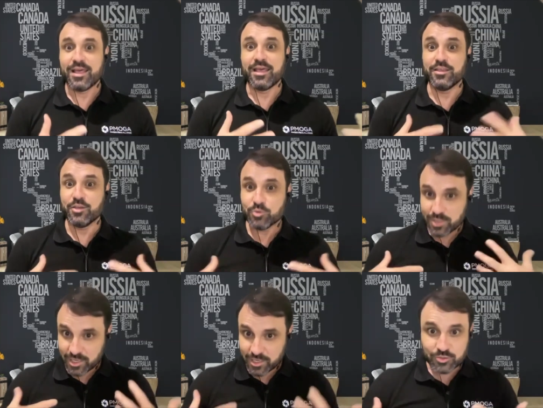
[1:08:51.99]
You
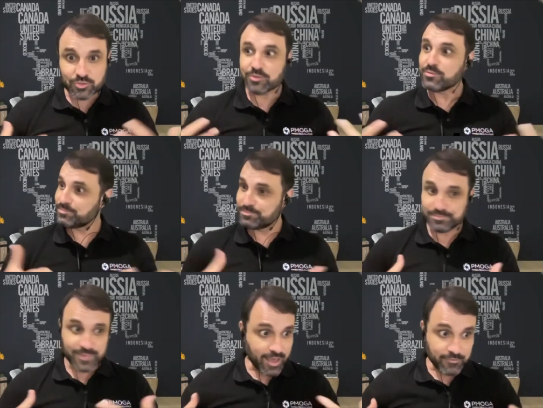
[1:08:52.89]
need to
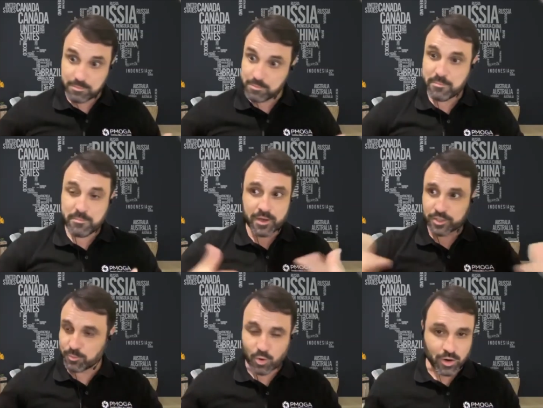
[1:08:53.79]
have
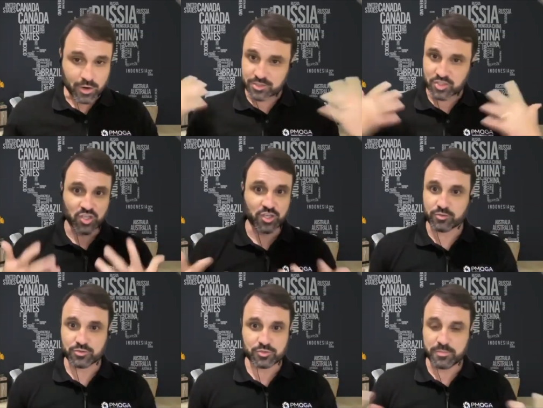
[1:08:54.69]
much more
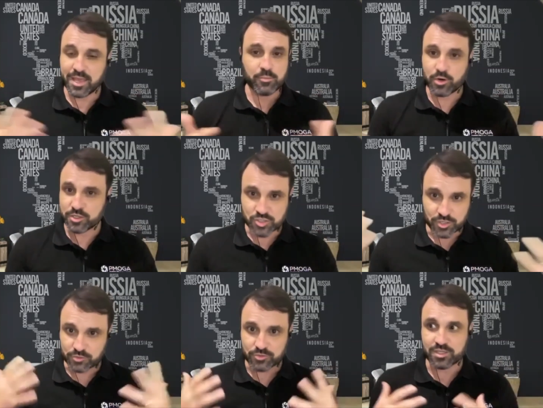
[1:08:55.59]
skills, many more
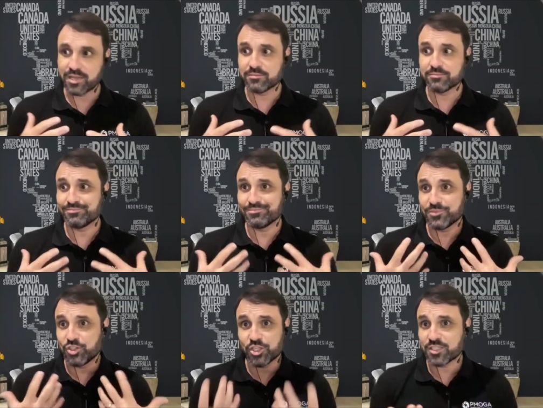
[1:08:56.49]
skills than
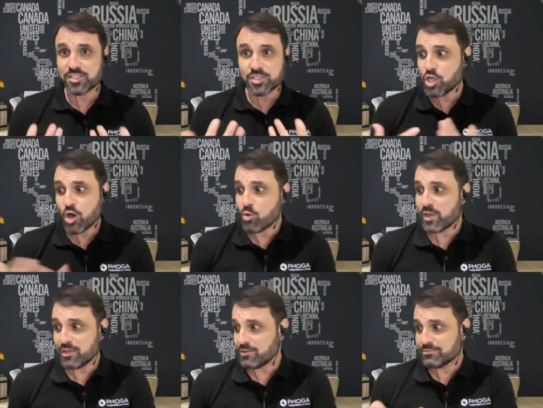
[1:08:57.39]
just
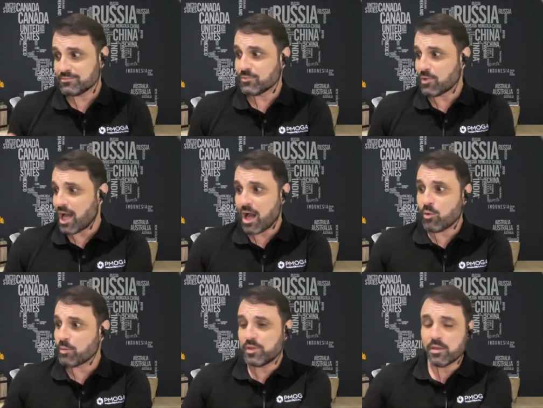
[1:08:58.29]
knowing how
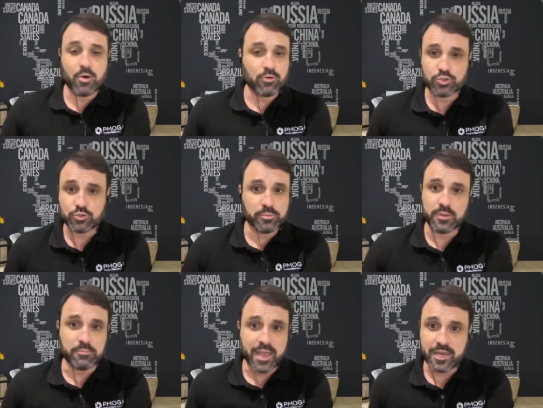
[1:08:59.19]
a PMO should
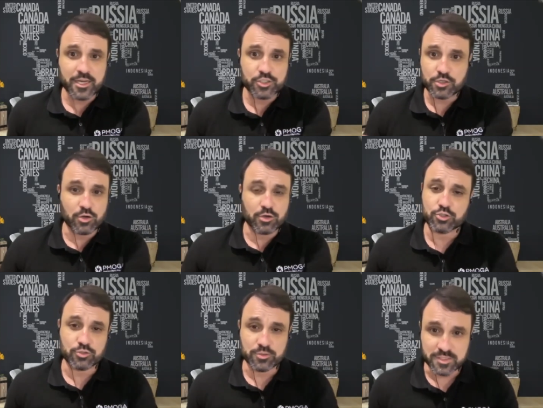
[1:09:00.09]
be managed or
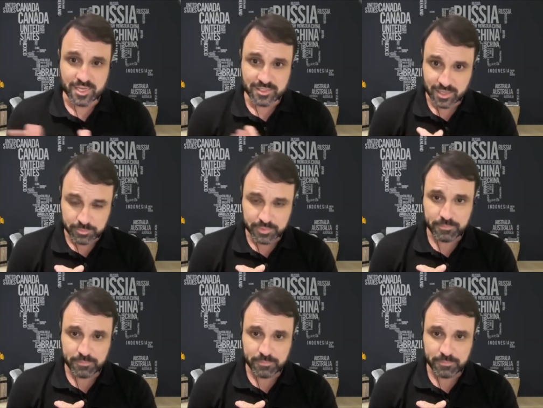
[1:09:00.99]
should be set up.